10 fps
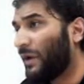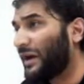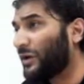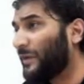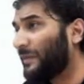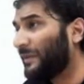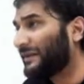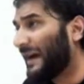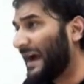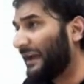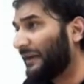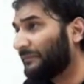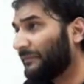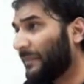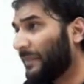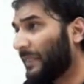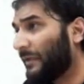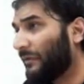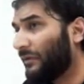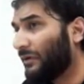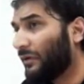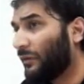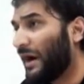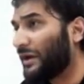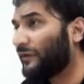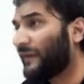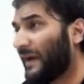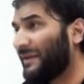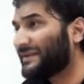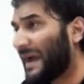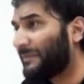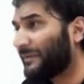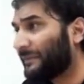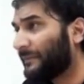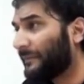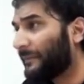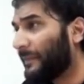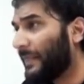Why do people die? Why do famines happen?